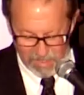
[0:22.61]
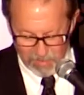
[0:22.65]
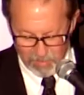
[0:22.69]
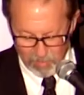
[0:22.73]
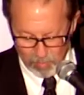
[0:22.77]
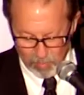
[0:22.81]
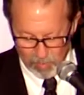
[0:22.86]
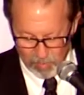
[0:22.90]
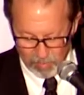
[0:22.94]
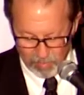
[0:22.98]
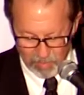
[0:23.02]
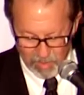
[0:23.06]

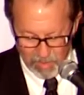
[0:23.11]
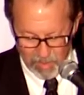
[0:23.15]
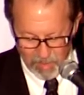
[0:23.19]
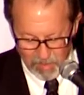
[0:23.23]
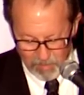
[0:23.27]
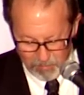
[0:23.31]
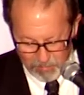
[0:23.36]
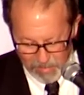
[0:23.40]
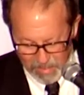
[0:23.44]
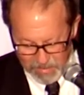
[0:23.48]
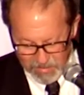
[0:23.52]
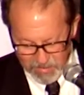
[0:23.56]
Annual
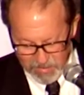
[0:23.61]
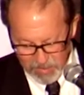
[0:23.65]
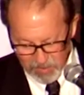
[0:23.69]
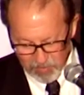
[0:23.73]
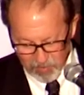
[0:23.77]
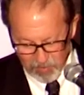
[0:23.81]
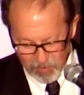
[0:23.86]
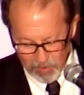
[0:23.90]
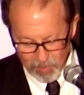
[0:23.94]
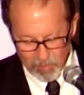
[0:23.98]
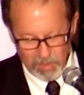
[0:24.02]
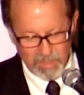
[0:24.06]
PEN
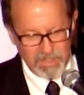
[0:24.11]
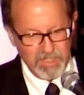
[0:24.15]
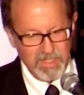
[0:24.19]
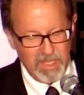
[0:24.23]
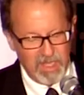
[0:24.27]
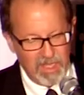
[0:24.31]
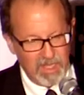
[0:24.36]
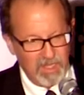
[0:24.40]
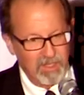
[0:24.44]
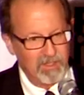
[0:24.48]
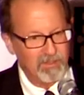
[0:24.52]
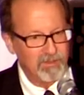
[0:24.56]
Center U
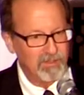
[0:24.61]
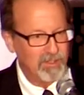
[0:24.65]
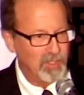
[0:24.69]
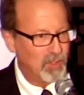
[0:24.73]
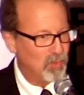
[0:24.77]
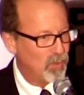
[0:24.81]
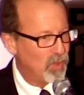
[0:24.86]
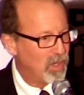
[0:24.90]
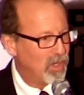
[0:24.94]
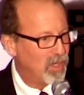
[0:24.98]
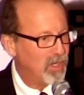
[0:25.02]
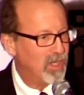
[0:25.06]
S A
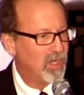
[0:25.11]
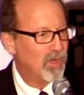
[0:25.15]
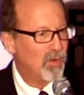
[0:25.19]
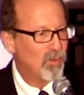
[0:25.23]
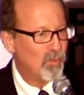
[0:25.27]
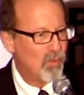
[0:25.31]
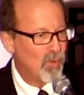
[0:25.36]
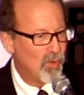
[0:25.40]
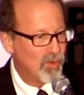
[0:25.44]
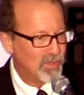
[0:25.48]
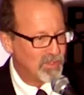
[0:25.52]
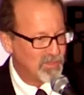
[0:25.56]
Literary
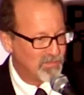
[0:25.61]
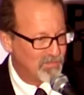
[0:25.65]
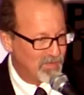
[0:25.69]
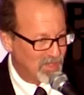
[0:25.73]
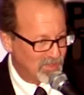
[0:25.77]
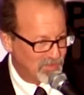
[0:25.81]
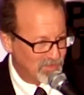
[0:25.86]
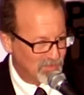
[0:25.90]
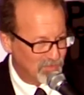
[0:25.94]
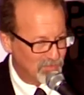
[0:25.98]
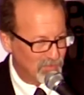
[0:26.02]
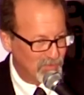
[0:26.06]
Awards
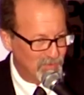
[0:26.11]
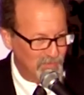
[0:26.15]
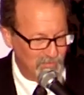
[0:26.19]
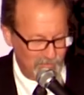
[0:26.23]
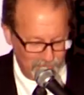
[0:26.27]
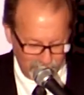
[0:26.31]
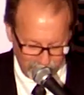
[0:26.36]
Festival.